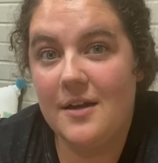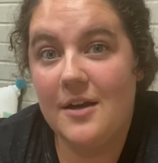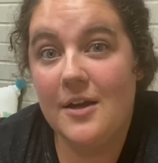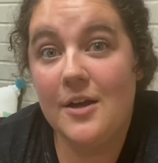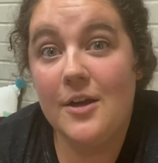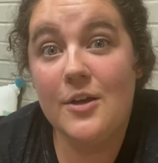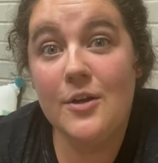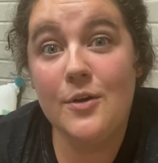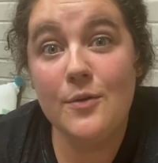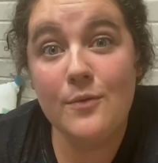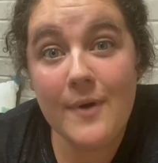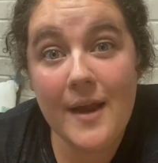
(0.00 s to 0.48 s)

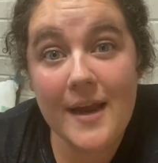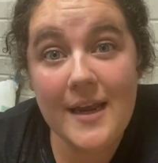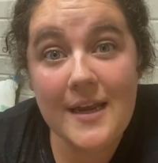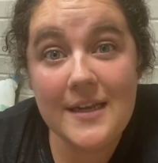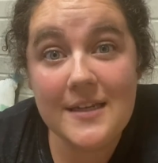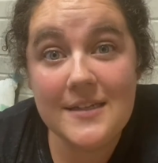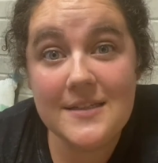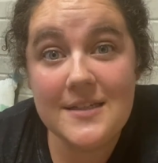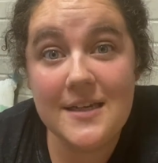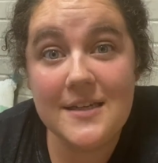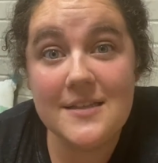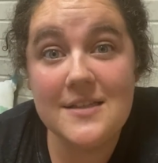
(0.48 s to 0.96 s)
You're right,
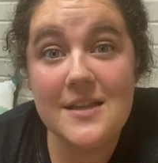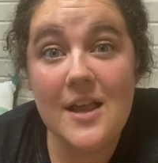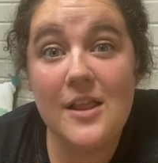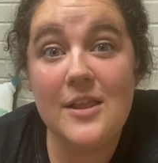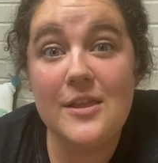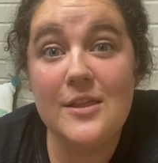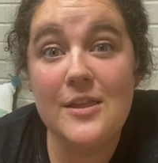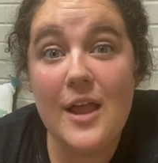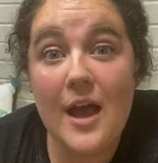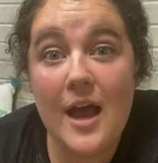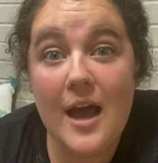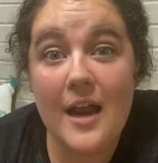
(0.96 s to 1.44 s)
it takes a
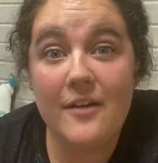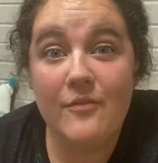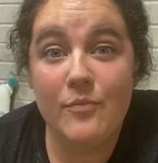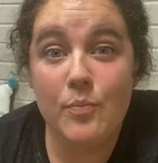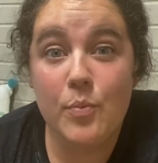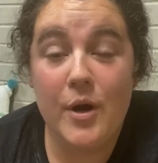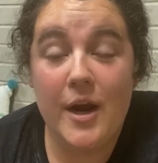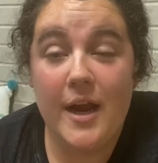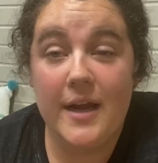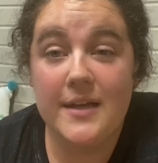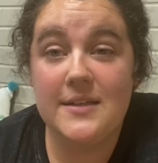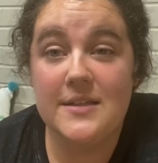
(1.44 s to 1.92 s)
lot of
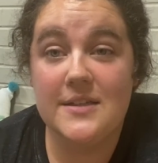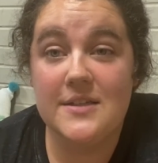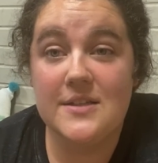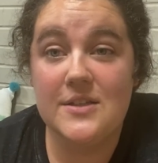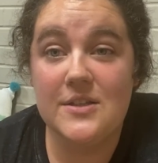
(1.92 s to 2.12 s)
practice.